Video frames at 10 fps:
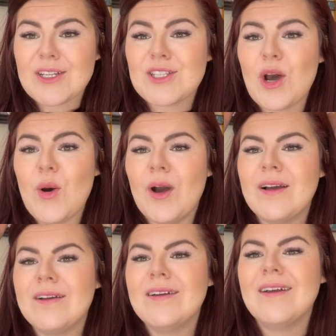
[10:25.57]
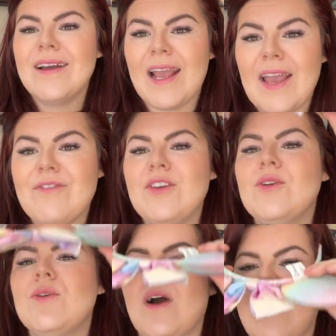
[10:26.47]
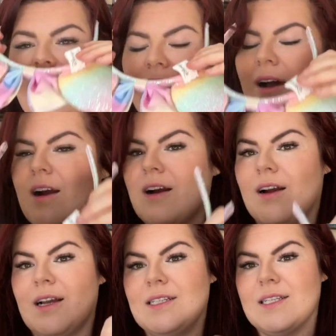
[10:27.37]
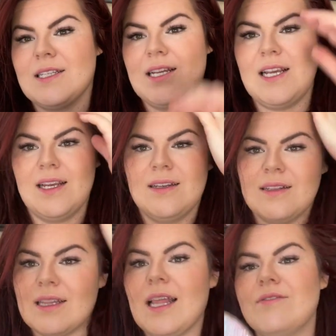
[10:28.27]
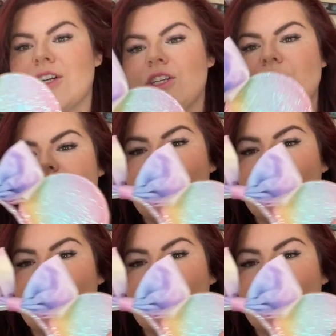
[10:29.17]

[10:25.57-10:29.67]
So if you are a Disney lover, you know